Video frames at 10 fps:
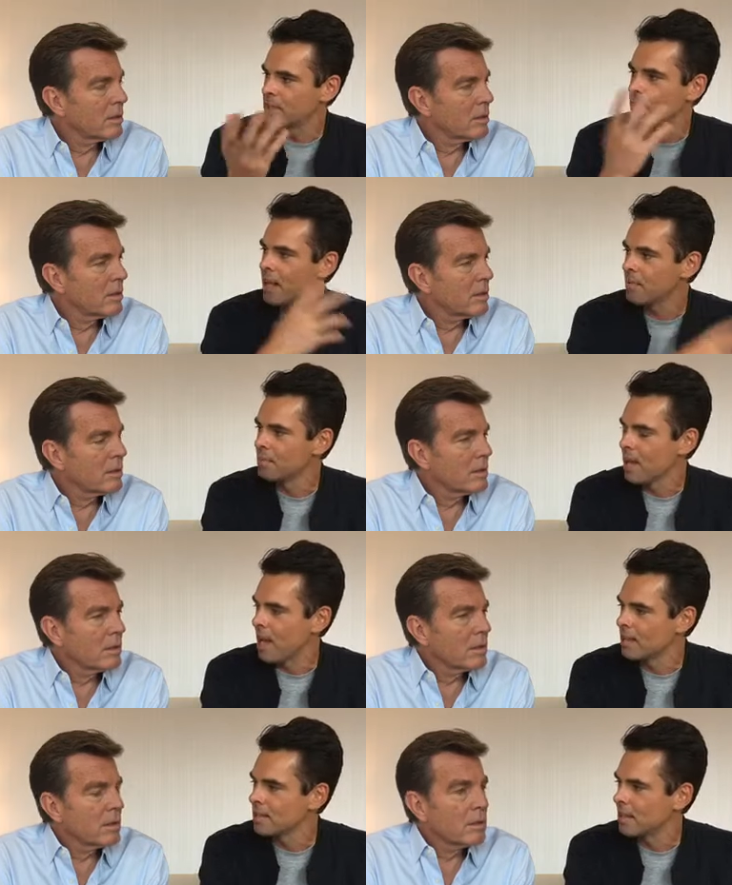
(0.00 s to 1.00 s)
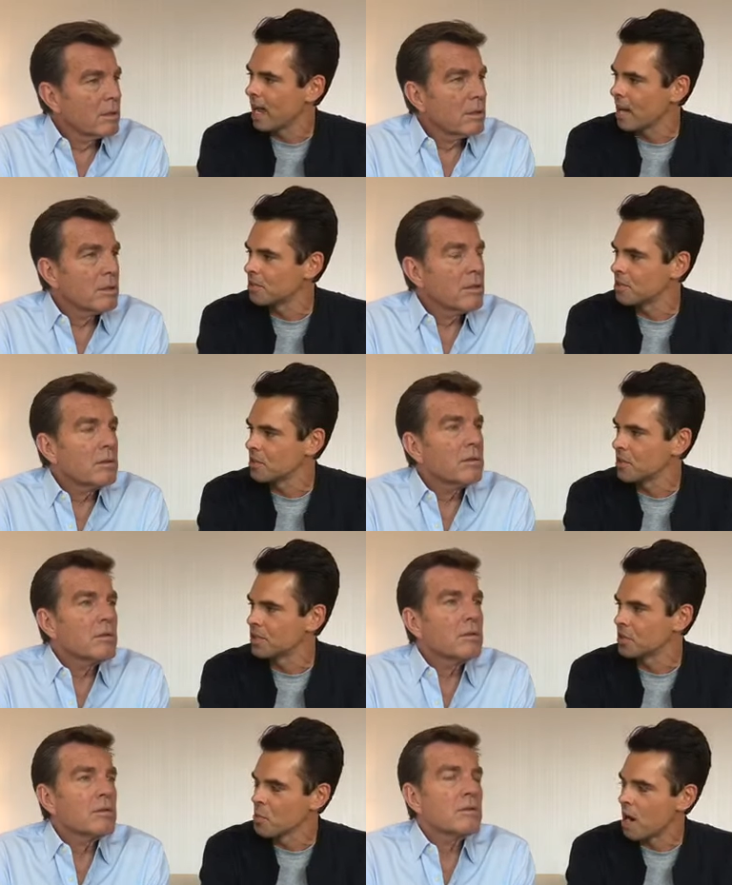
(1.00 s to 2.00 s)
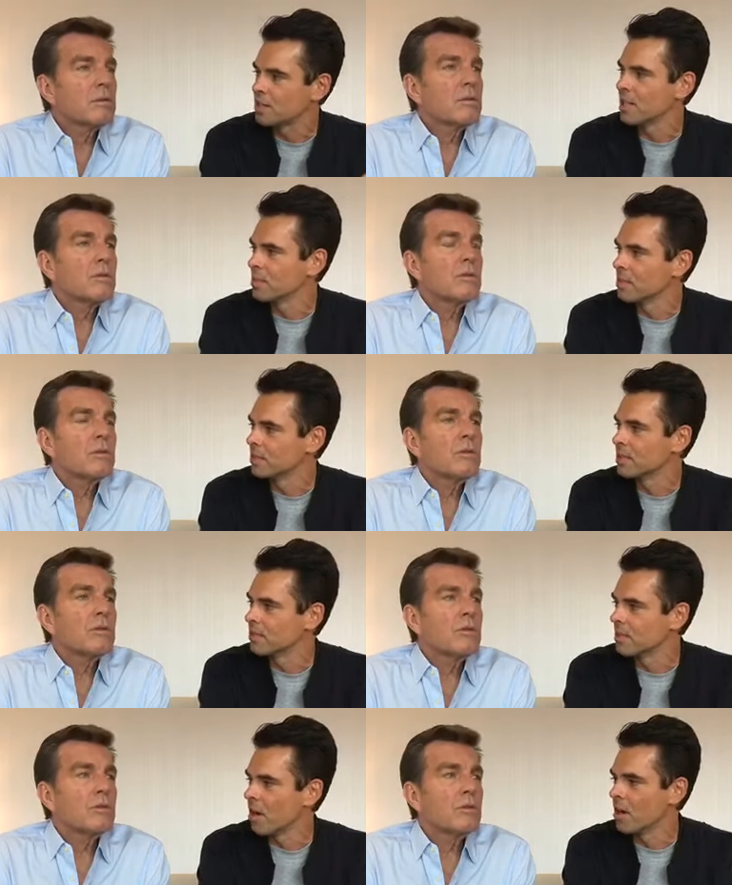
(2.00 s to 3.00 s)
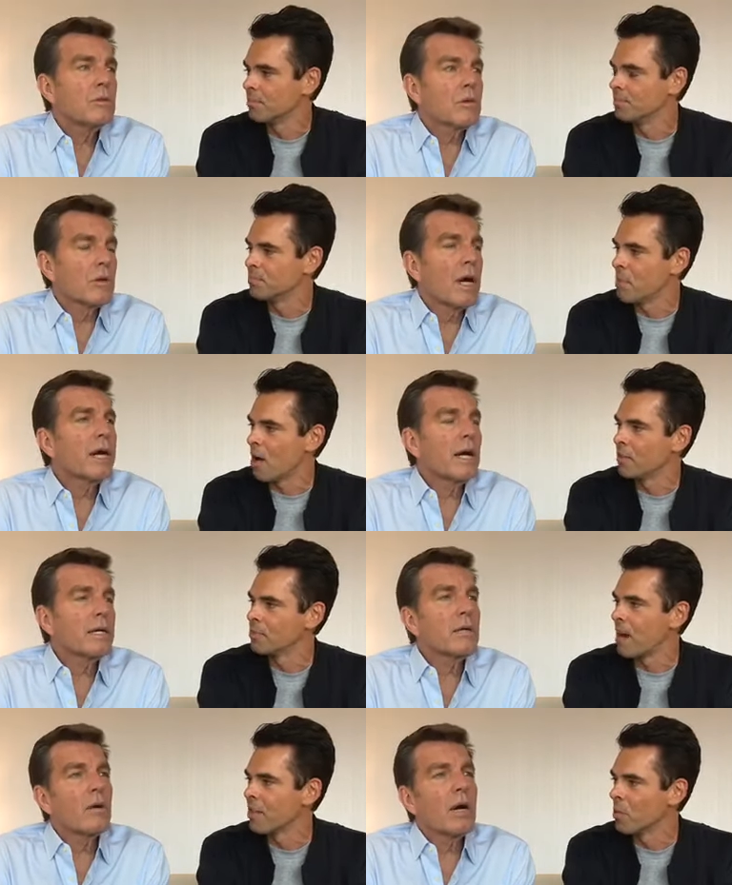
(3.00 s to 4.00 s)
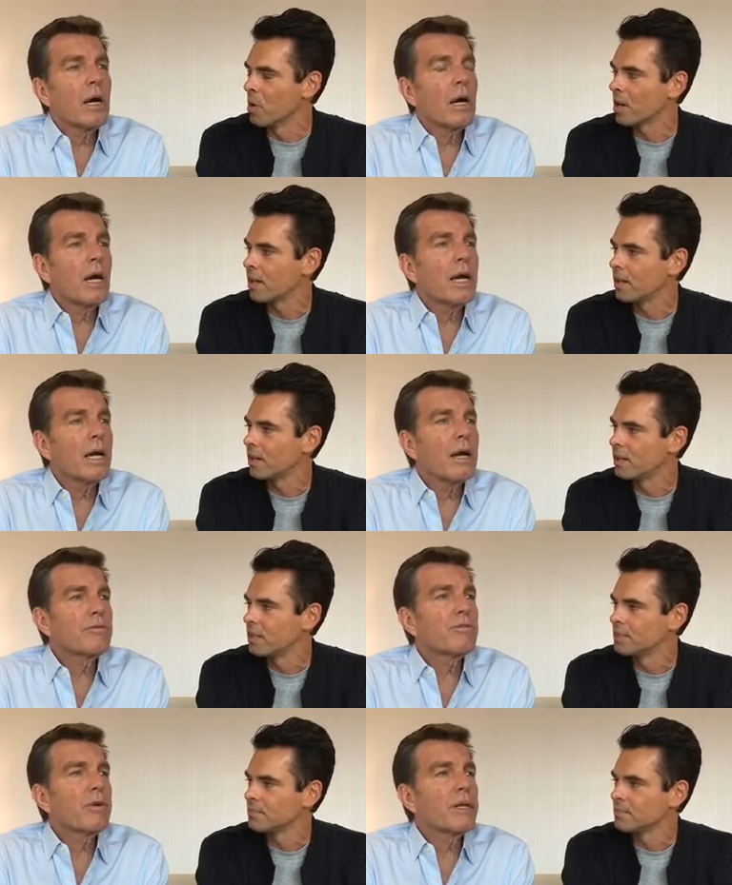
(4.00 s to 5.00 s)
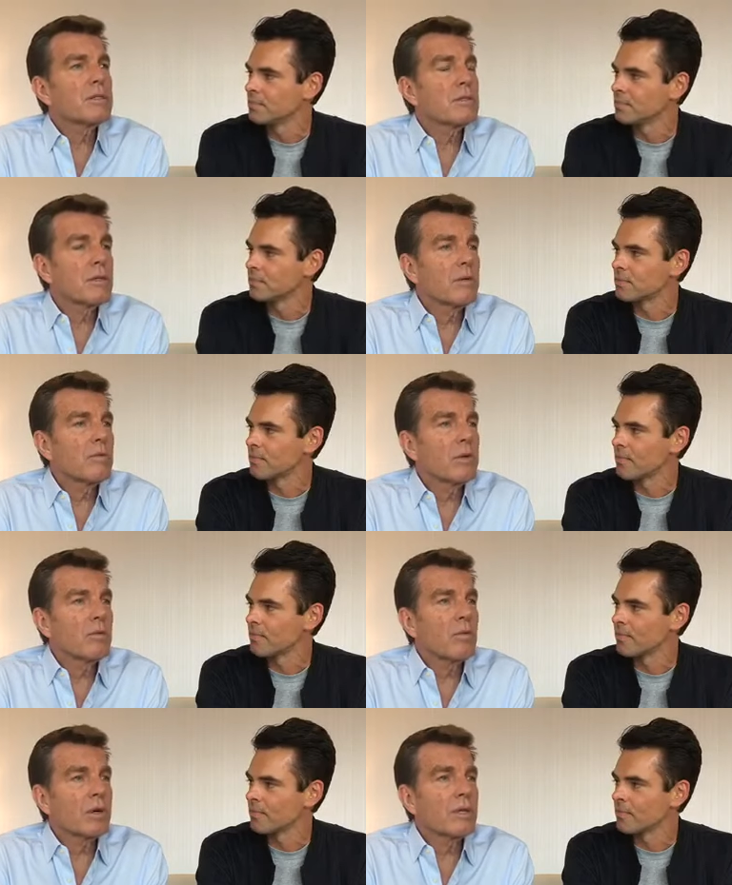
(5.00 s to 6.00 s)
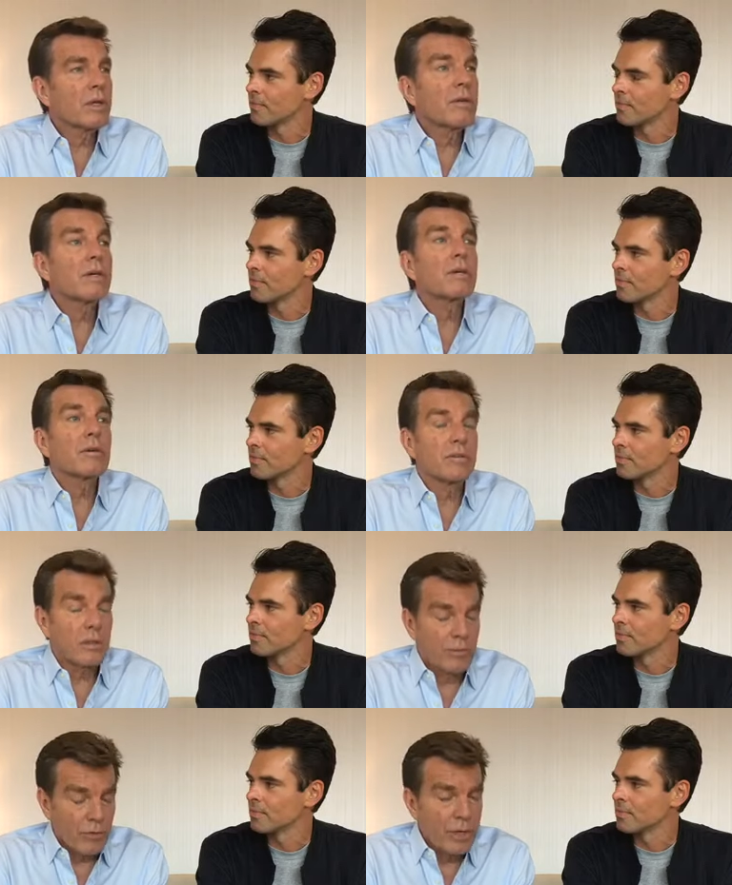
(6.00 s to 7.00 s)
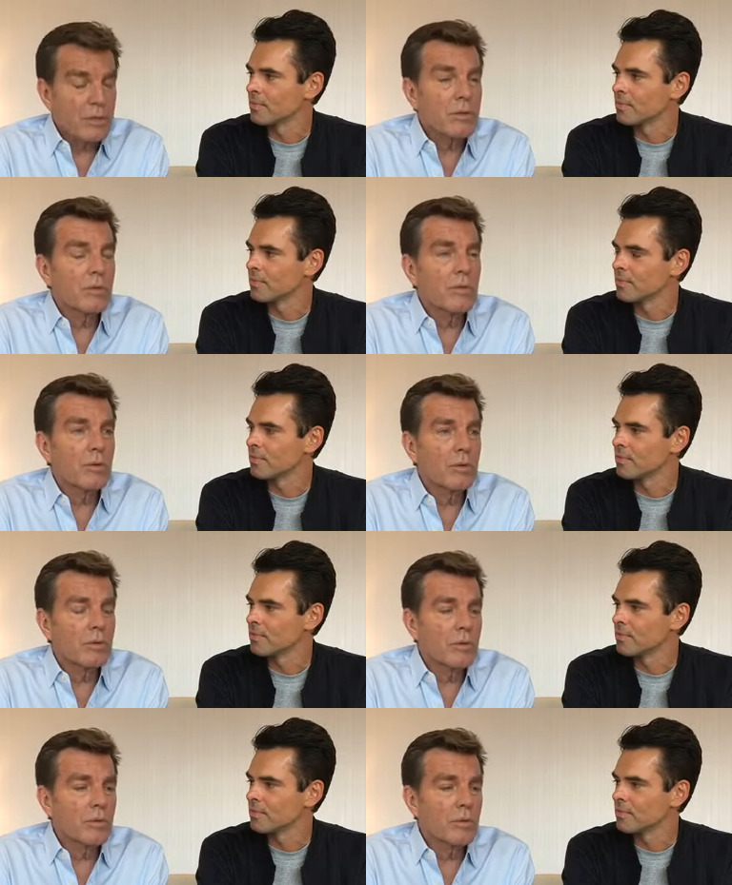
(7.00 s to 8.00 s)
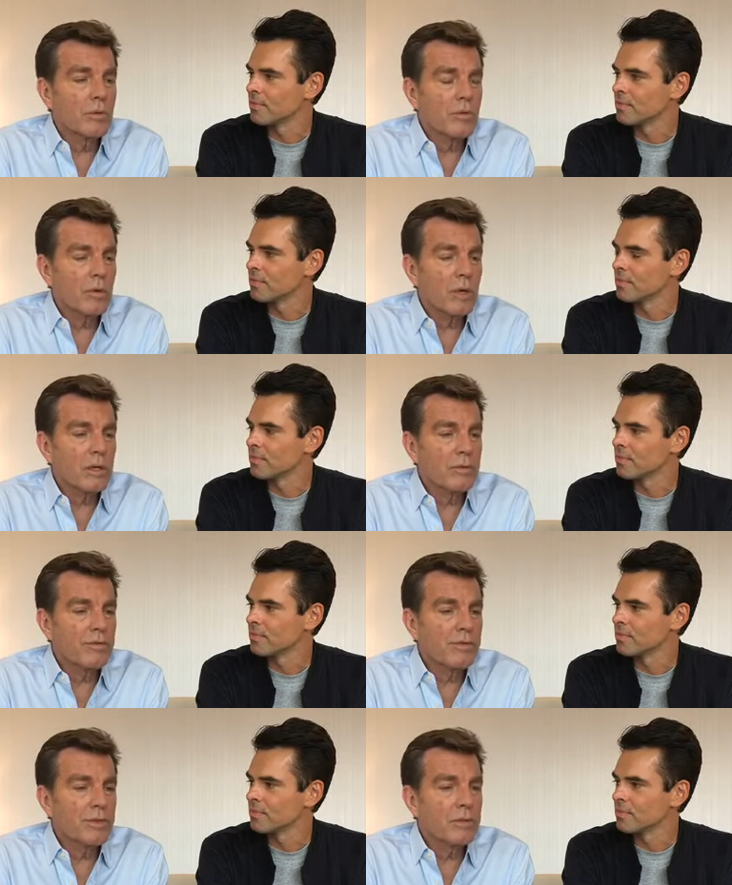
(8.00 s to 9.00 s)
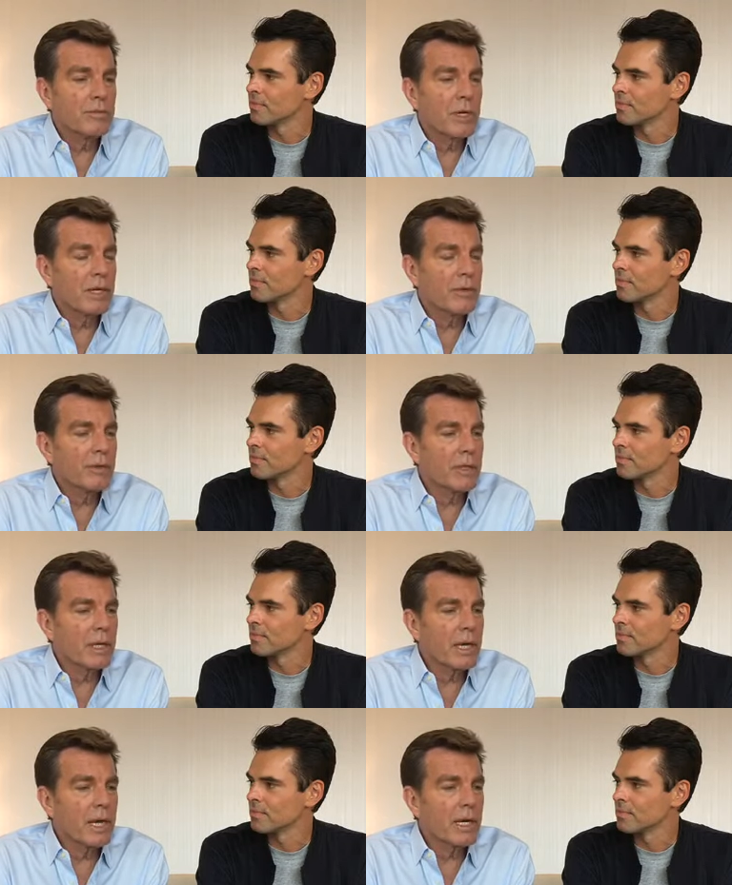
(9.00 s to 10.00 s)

Speaker 1: them as like actors too? Like, do you watch them and just sure? I, you know,
Speaker 2: I, I, have friends that, that work in the theater and some friends who, who, who work in film and everything, and